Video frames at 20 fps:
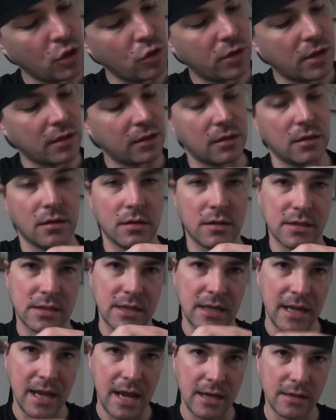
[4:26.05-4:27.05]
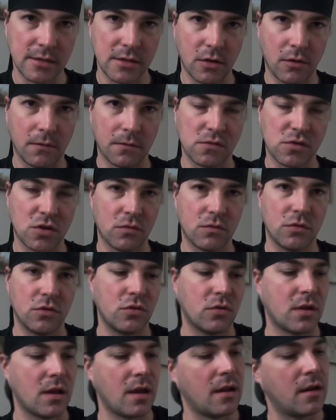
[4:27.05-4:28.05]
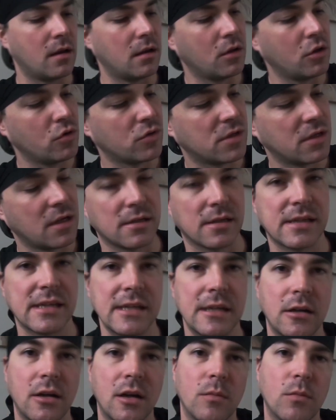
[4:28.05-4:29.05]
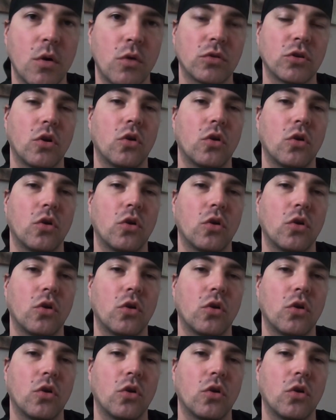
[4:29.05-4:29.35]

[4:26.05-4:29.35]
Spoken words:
you can turn these lights off, so you can use it as a secret mode,